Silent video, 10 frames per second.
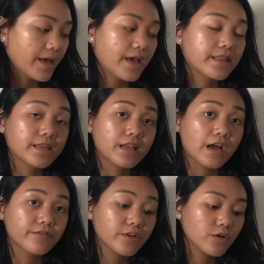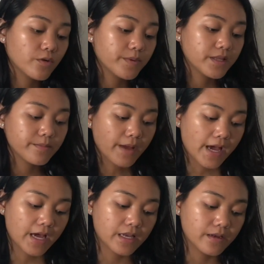and then after you open the
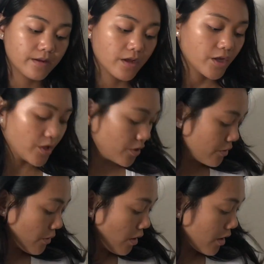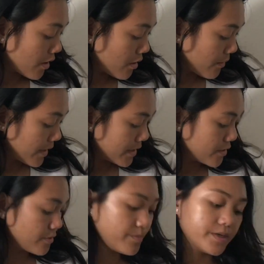pad, you are going
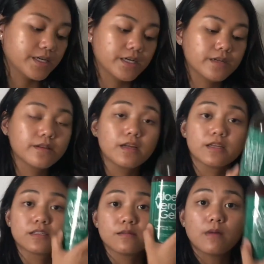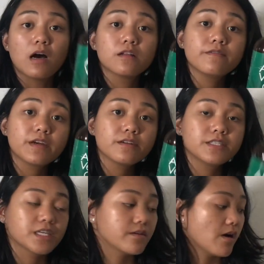to put some aloe vera
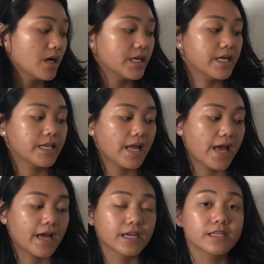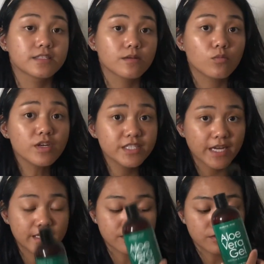gel on it and some witch
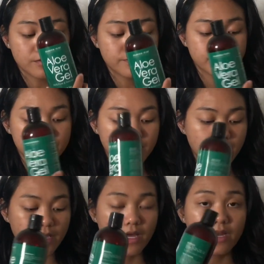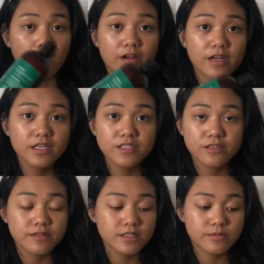hazel. And all you're gonna do
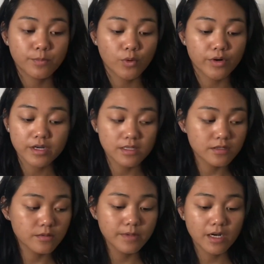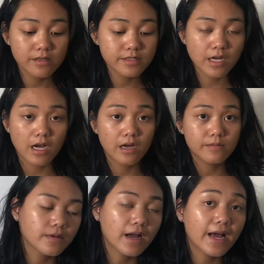is pour a little bit on
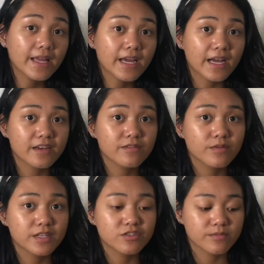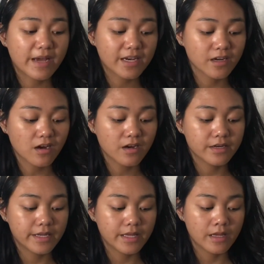top. I kind of went dramatic on
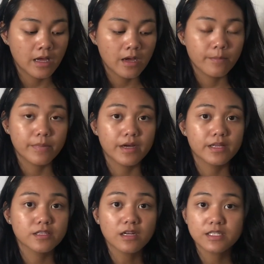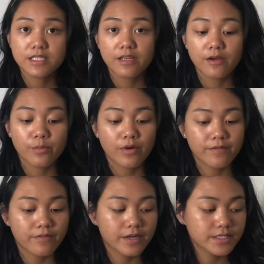it, but it's honestly your
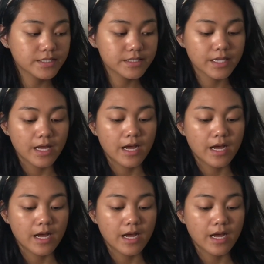preference.